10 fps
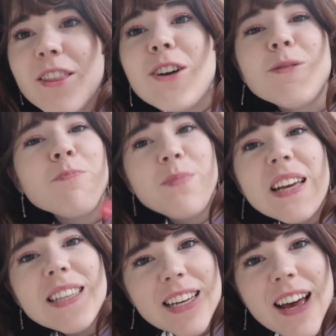There's
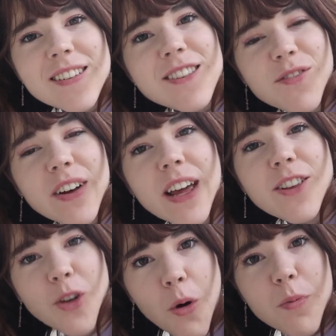BTS in the
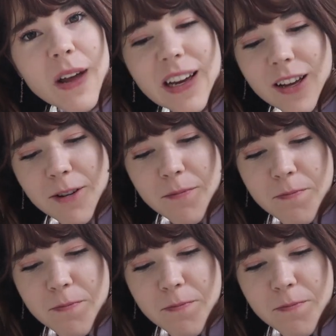freaking TOPIK.